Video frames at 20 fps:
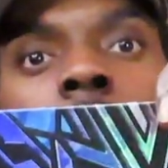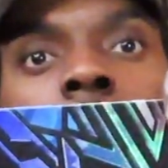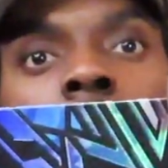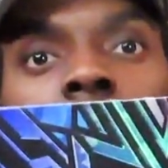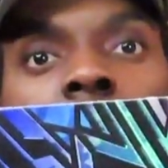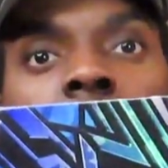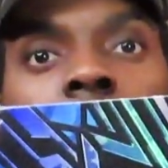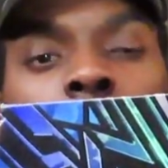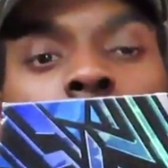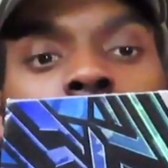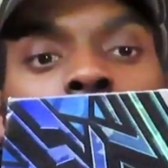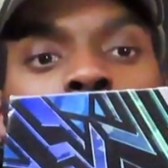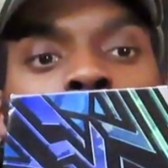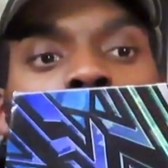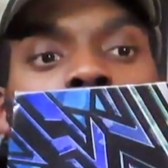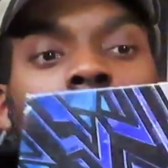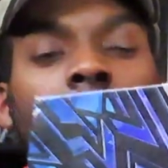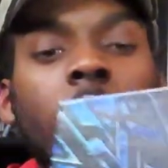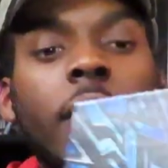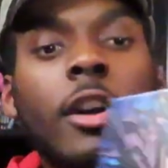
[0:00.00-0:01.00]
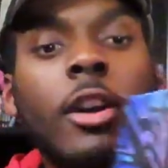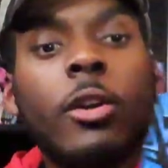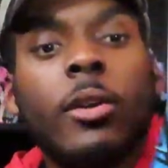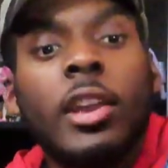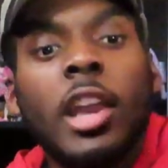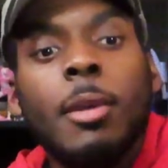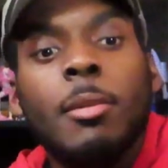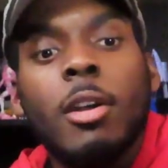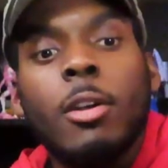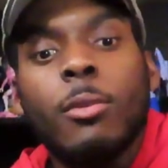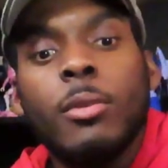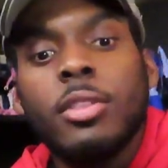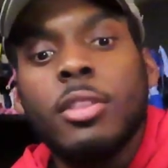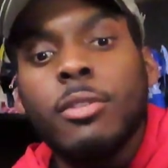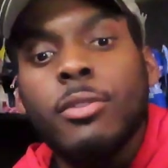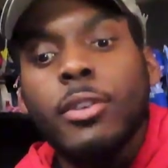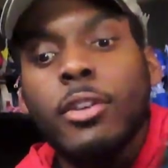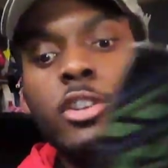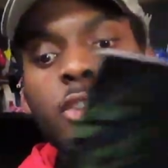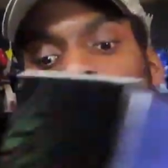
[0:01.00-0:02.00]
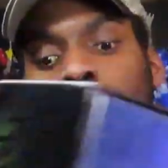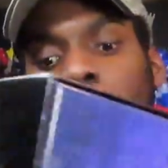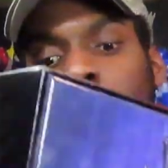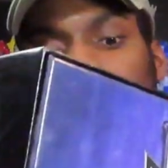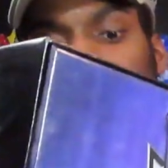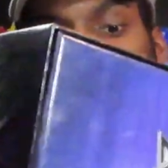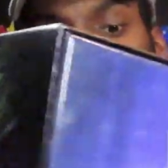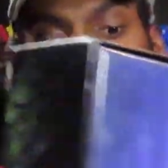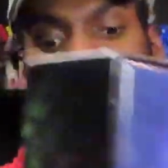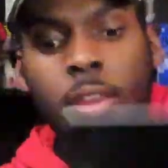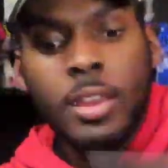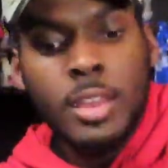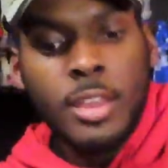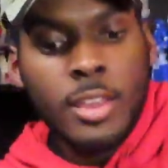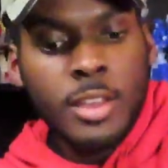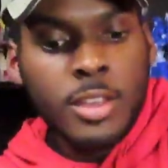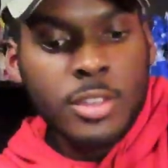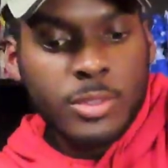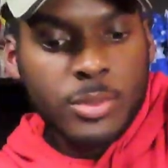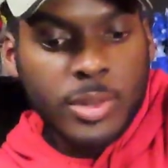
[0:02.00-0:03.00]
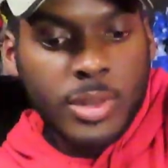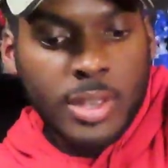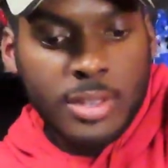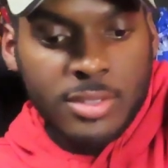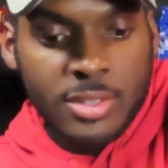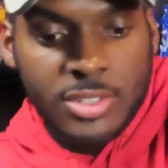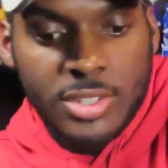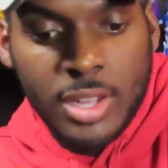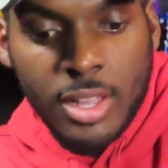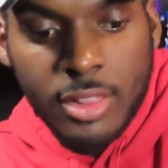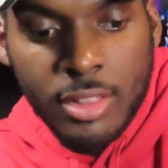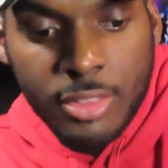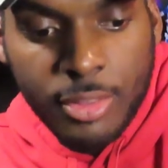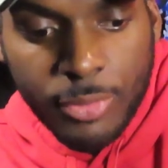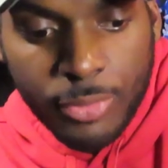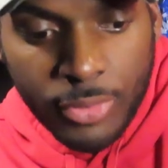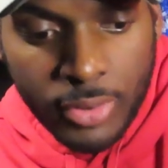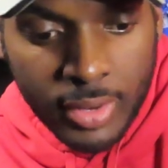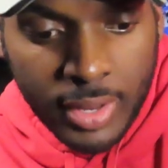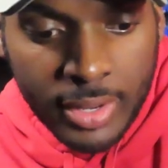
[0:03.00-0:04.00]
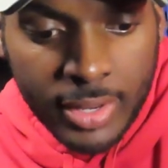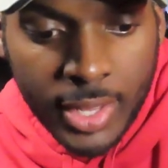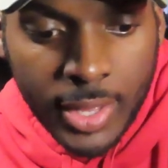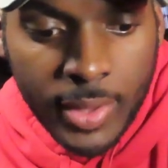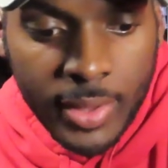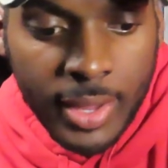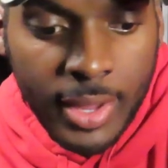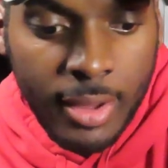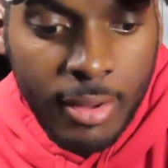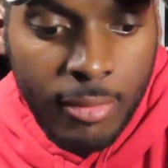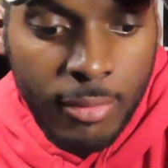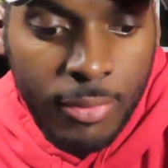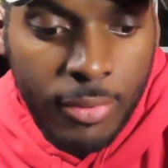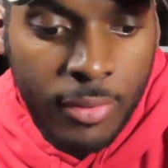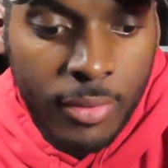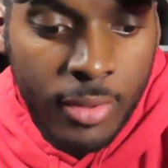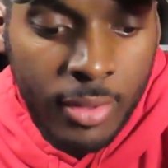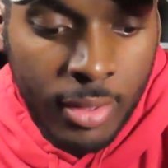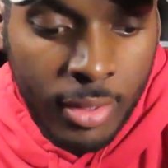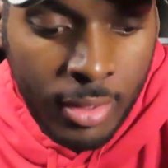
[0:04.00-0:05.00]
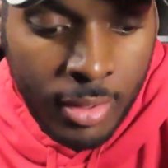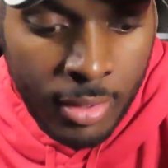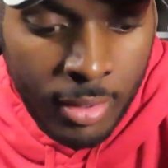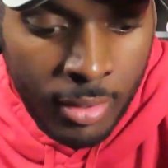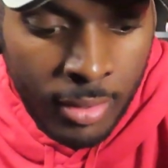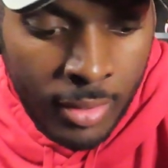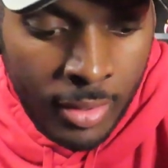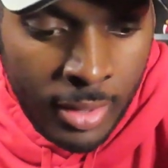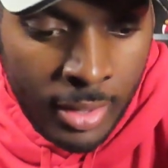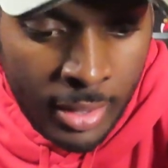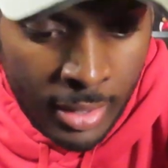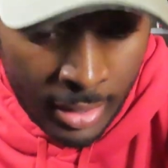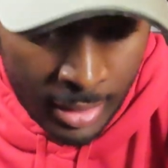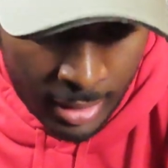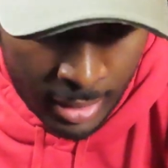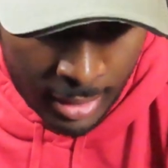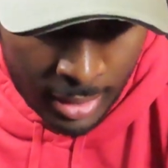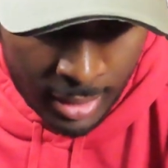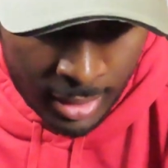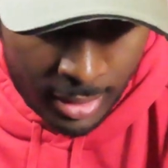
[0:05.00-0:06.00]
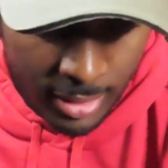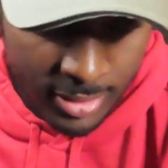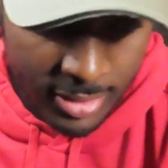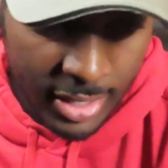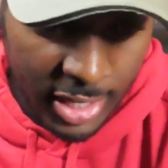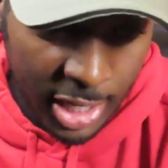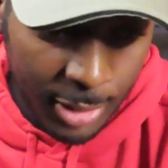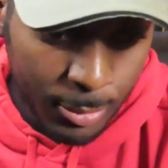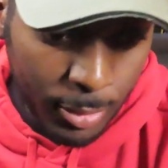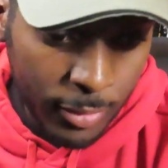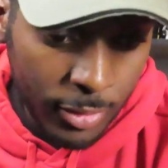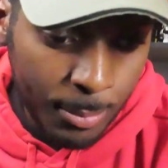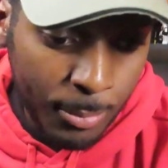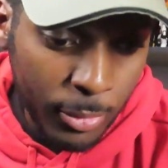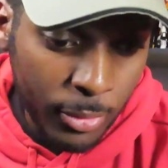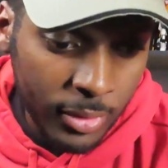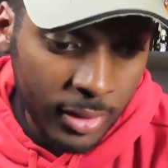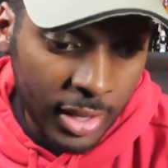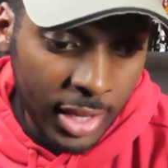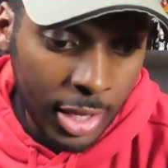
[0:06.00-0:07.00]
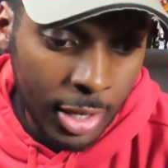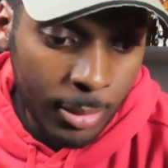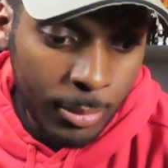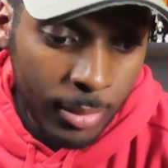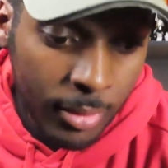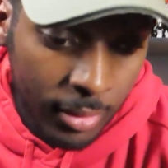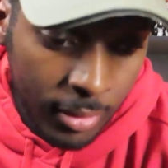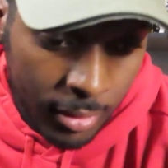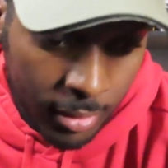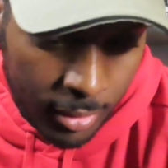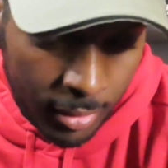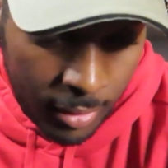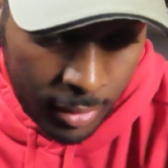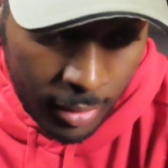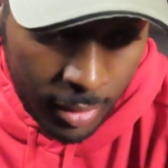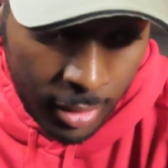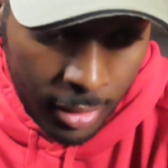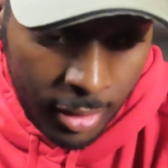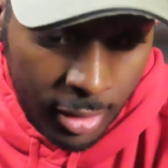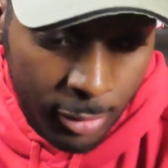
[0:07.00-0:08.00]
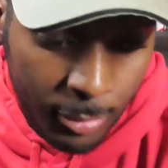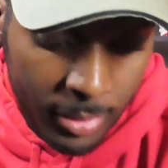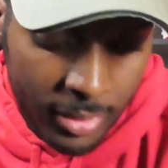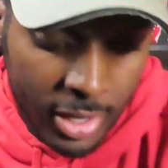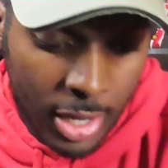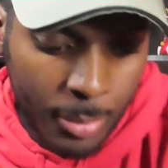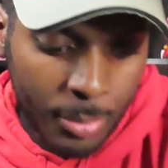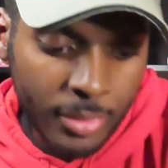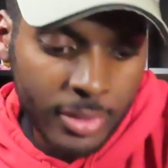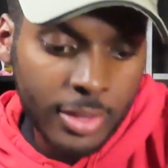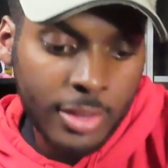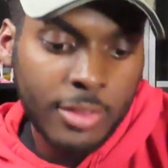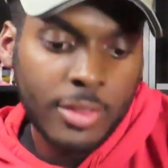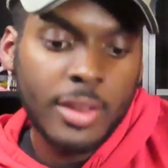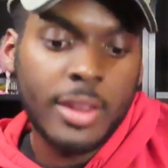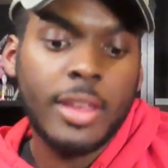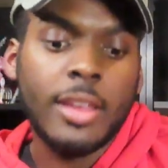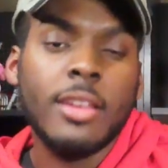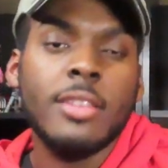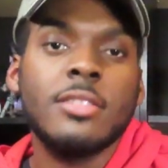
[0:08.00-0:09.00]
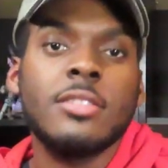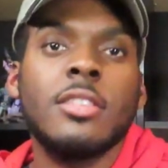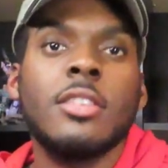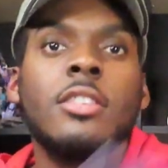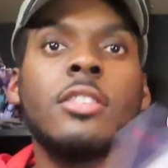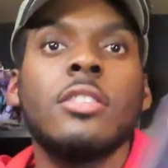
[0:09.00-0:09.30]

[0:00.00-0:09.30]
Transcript: that came out a while ago, came out with the first movie, so it has T'Challa on the front, and now I have the second movie board game of Monopoly that has